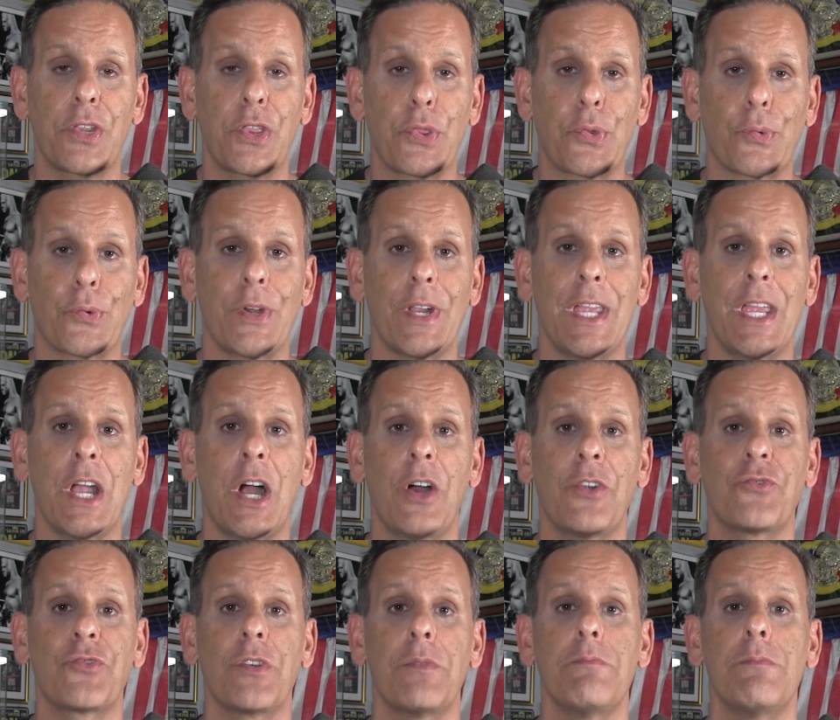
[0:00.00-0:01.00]

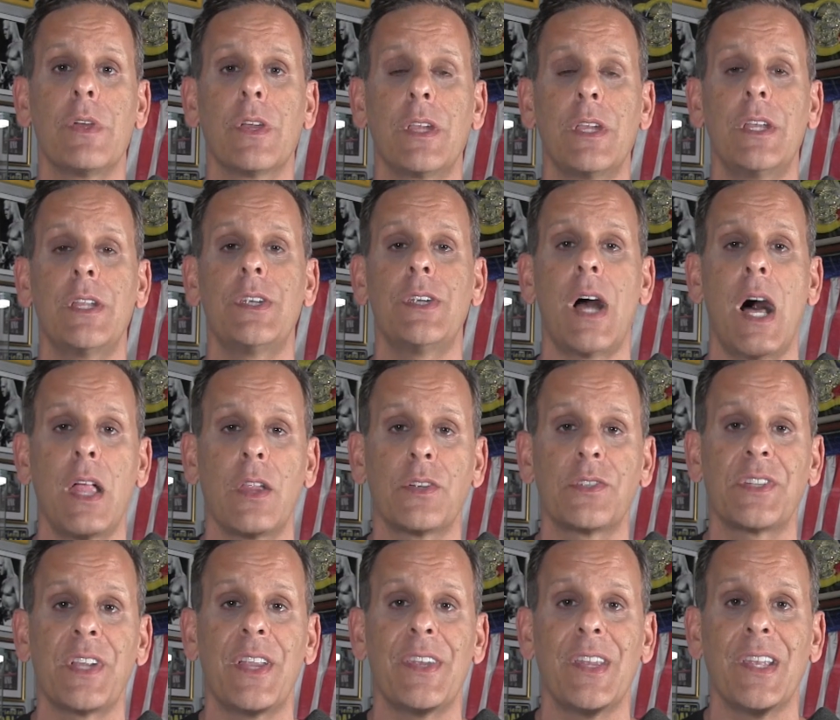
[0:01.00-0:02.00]
$300 million
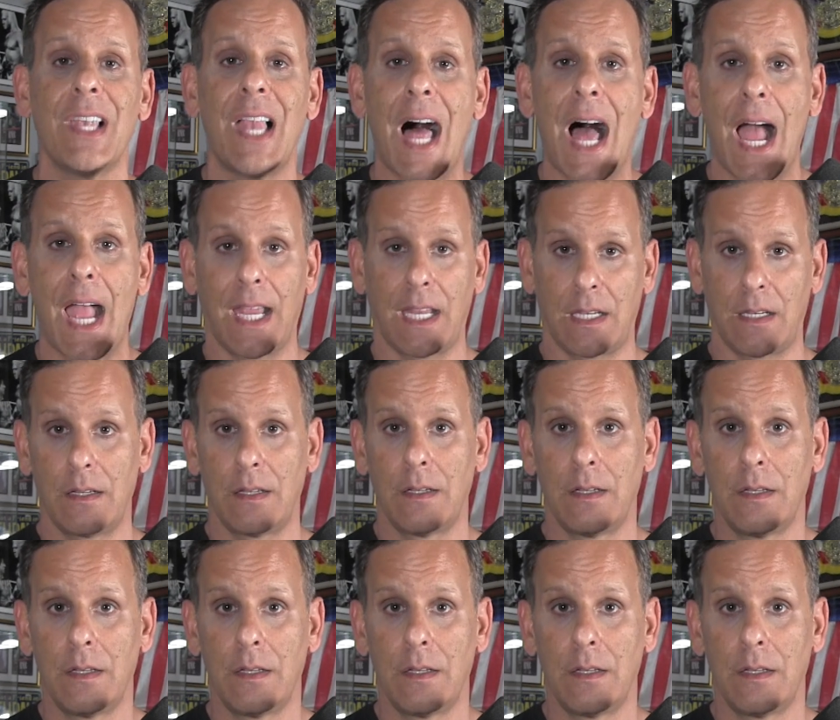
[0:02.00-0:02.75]
on the line,